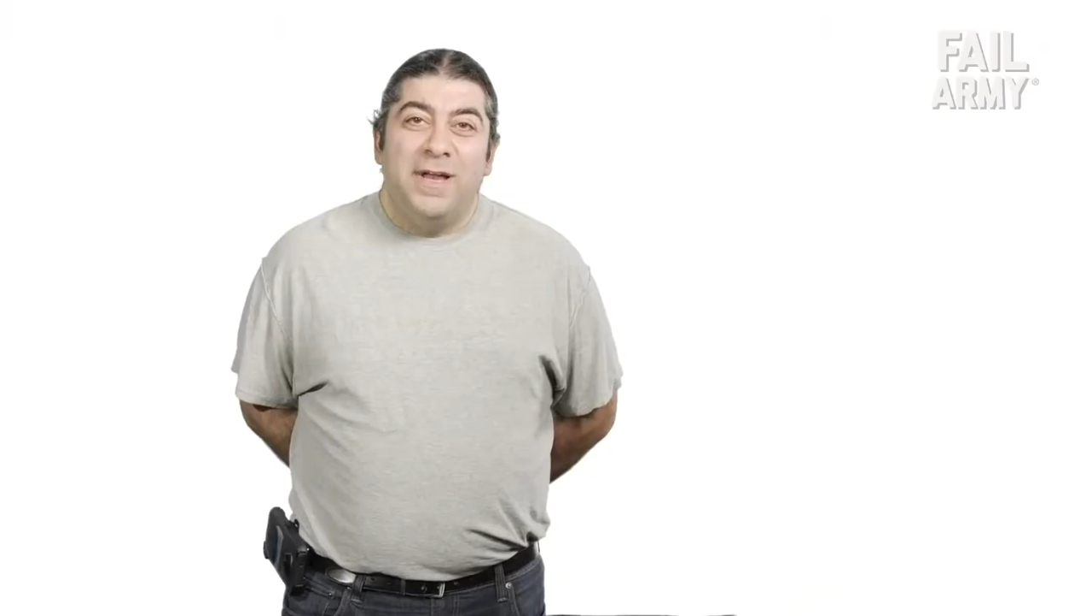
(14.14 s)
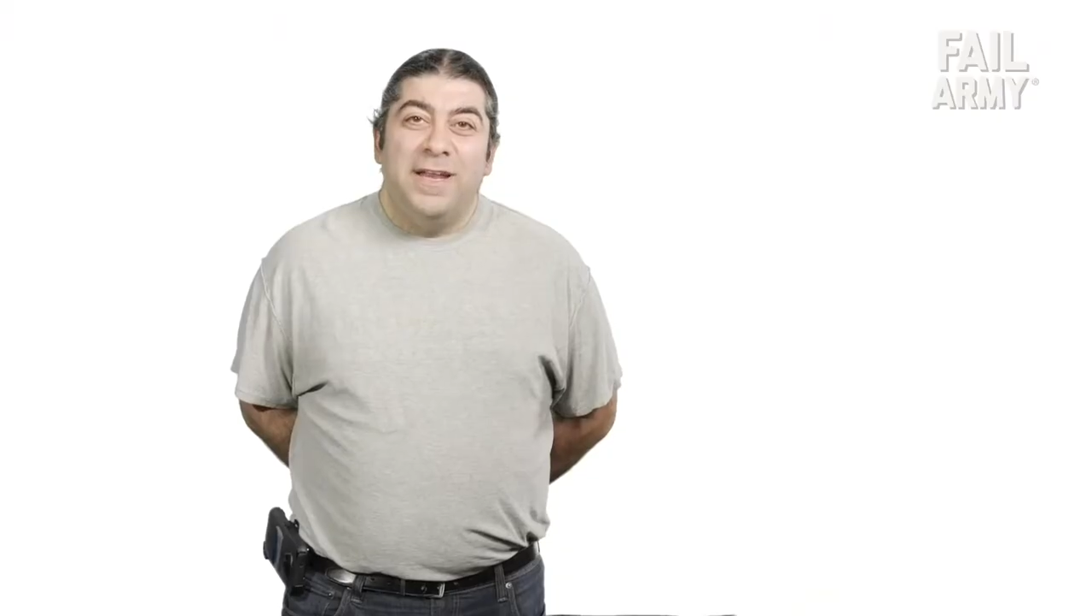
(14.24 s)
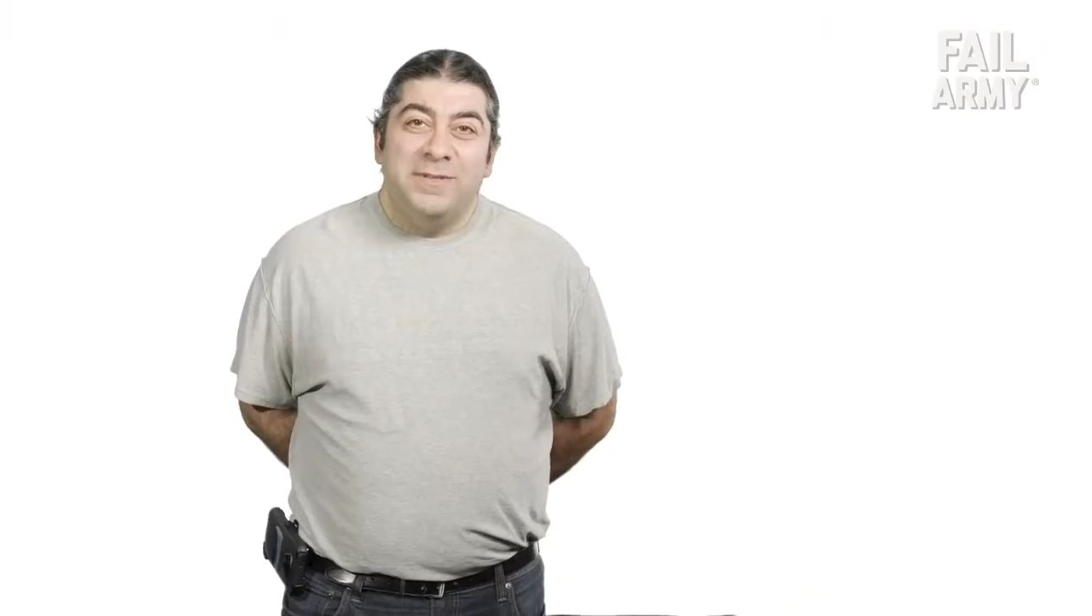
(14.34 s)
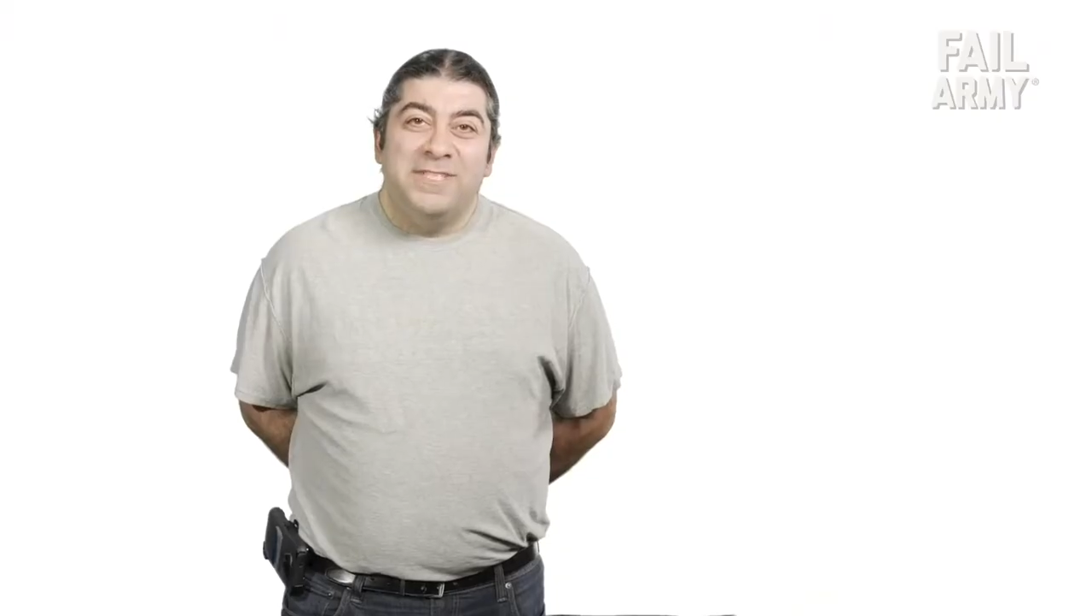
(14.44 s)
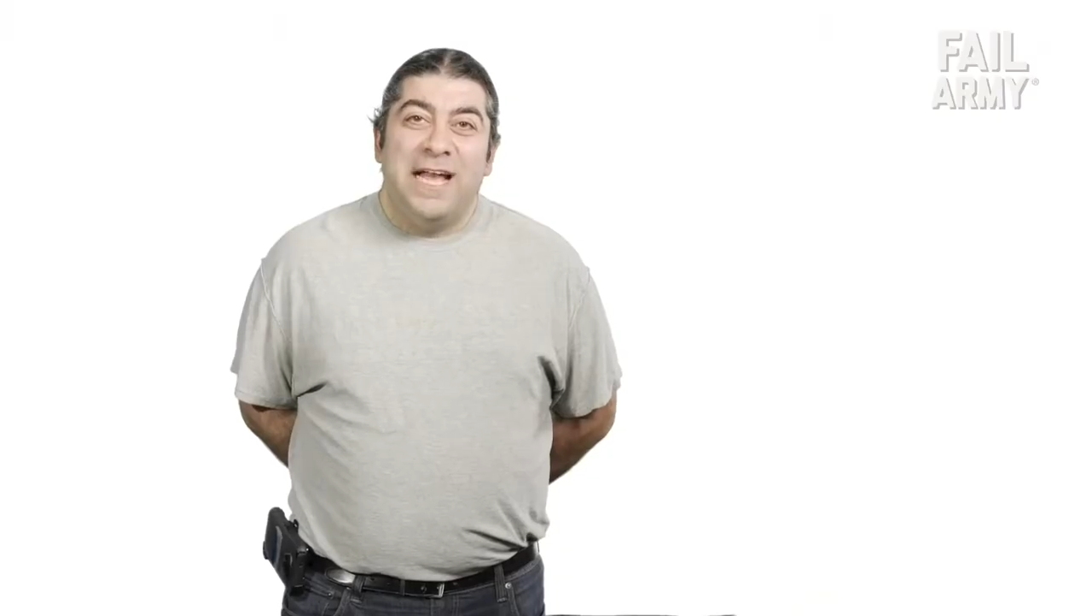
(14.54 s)
my
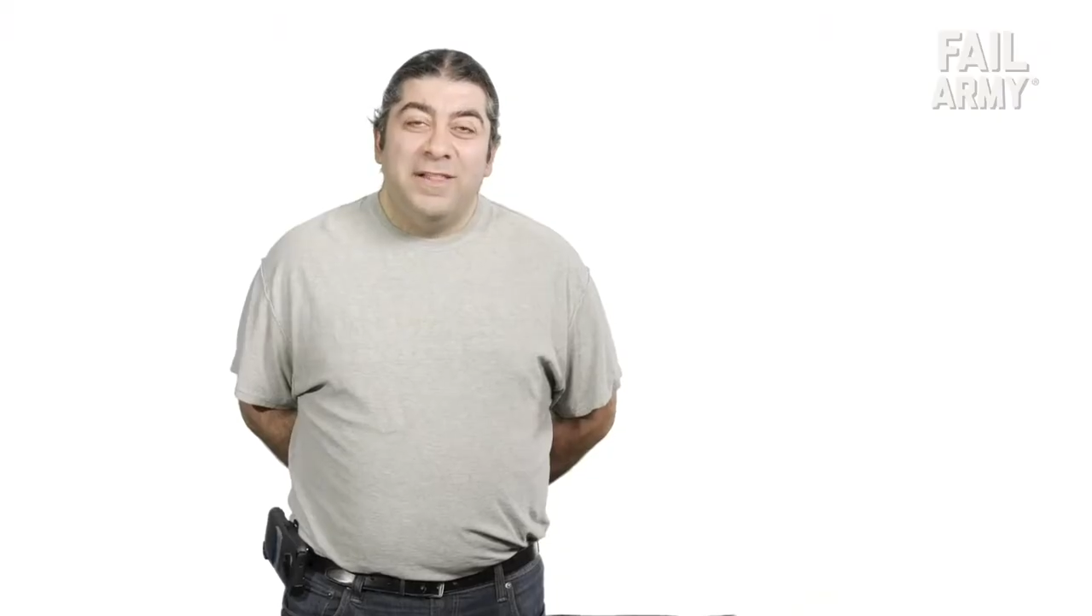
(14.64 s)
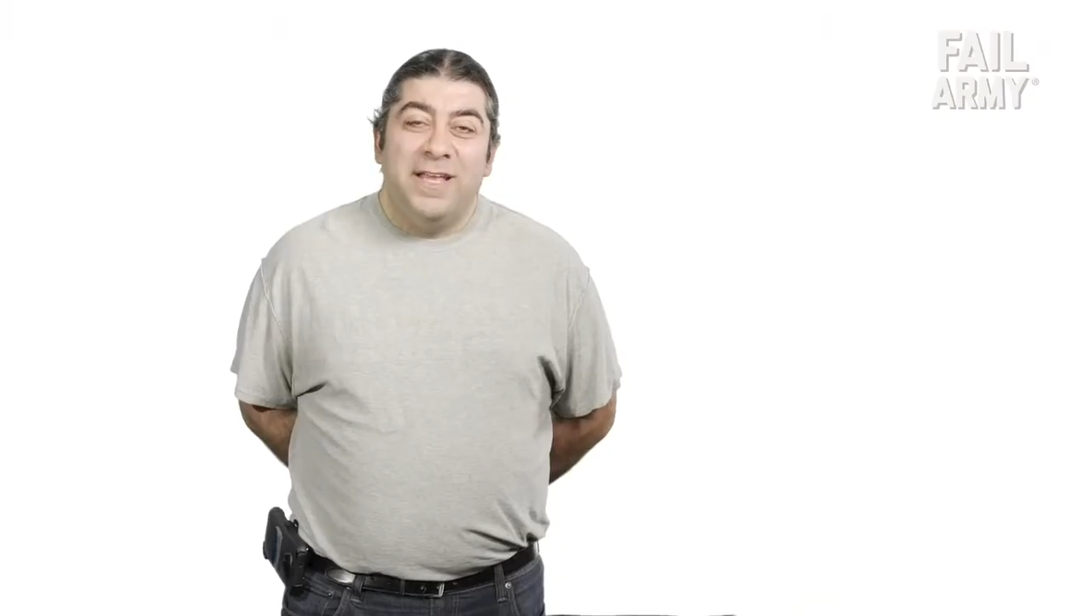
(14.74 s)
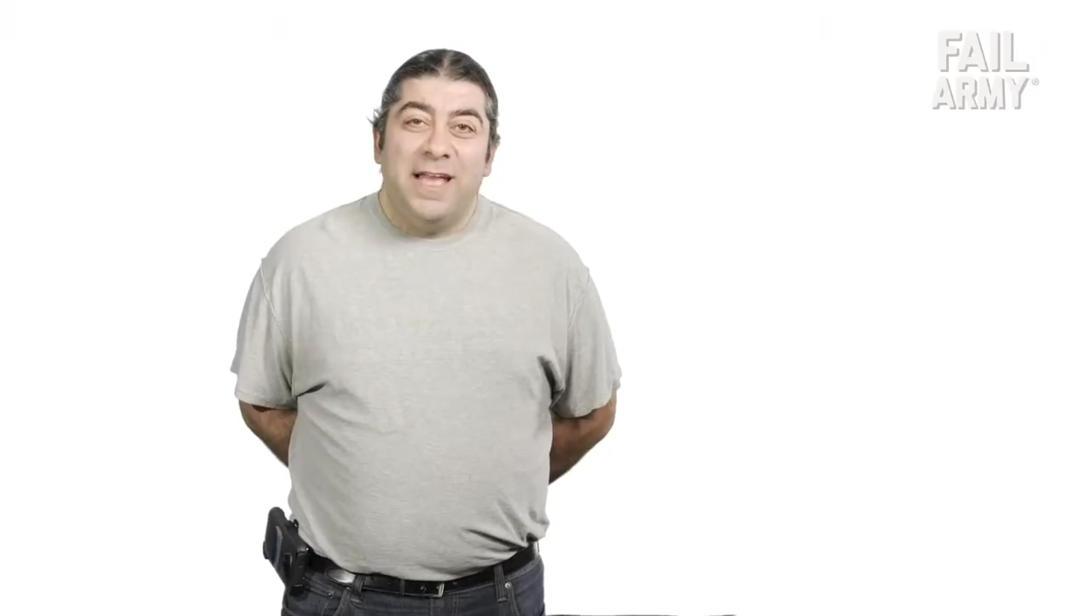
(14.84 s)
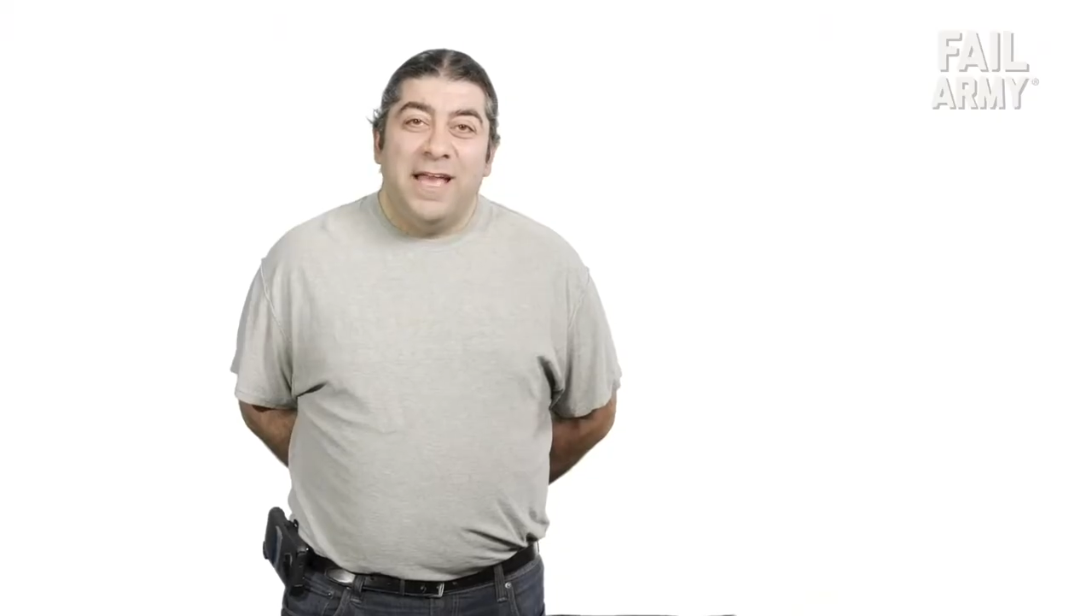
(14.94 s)
name is Ali,